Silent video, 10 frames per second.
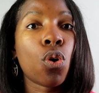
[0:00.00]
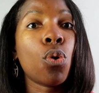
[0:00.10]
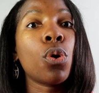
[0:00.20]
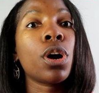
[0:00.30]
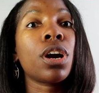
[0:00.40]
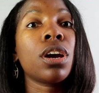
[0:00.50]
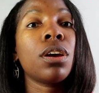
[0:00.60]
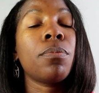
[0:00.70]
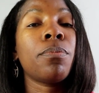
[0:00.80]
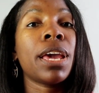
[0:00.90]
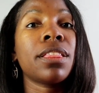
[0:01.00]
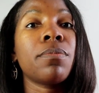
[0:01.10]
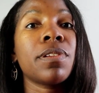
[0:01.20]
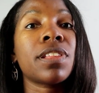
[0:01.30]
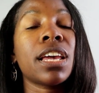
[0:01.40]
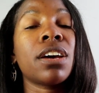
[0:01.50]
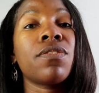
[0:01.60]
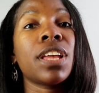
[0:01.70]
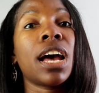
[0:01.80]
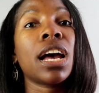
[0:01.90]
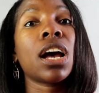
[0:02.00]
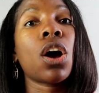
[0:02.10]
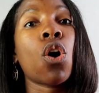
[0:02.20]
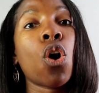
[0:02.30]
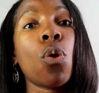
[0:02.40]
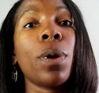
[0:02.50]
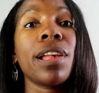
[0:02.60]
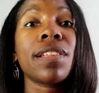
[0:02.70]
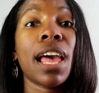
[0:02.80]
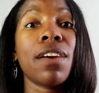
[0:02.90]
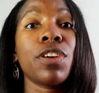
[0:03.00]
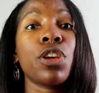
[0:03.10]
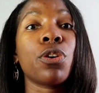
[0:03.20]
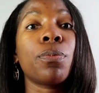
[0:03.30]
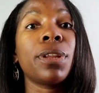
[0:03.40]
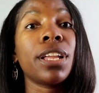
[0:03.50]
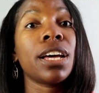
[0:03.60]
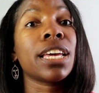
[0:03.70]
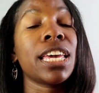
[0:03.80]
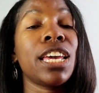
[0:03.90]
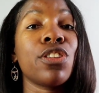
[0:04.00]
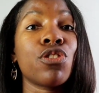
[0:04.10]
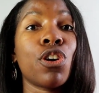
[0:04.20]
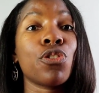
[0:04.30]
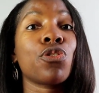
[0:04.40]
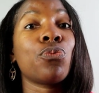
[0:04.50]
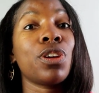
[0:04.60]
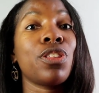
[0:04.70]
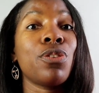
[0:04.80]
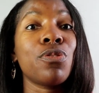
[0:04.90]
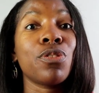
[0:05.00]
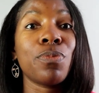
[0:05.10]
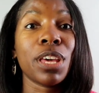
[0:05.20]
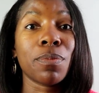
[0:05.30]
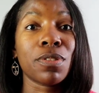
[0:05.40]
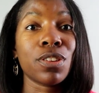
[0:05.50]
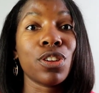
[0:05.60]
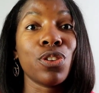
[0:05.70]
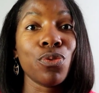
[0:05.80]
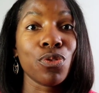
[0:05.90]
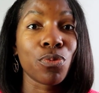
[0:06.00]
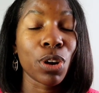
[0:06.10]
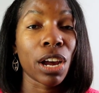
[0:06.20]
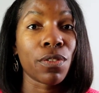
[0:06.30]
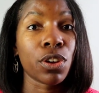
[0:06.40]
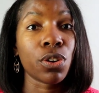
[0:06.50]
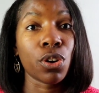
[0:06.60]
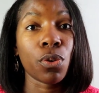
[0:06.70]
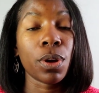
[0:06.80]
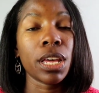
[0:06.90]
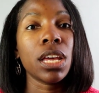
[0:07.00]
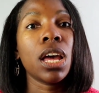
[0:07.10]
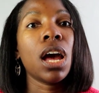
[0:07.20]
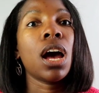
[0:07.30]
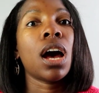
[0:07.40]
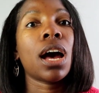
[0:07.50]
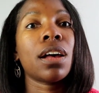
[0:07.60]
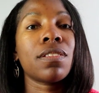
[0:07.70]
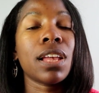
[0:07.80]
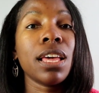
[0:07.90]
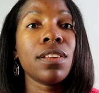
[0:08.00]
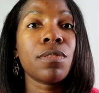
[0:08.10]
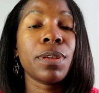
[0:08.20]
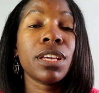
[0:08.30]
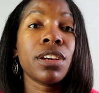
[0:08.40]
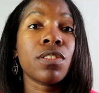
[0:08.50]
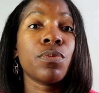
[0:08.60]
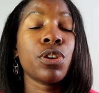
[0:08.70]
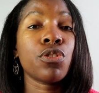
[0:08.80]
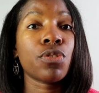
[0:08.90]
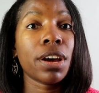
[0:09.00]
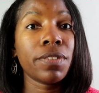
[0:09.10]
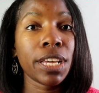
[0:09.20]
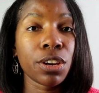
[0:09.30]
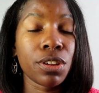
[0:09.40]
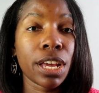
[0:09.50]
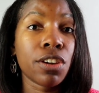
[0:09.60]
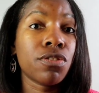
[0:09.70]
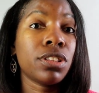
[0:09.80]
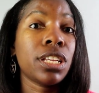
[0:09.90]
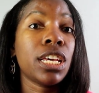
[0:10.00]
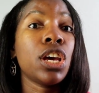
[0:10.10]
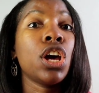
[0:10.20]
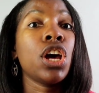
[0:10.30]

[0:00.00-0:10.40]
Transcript: or make the mistake of not always having your plug-in charger with you to be able to use wherever you're going. I say this because when you're traveling internationally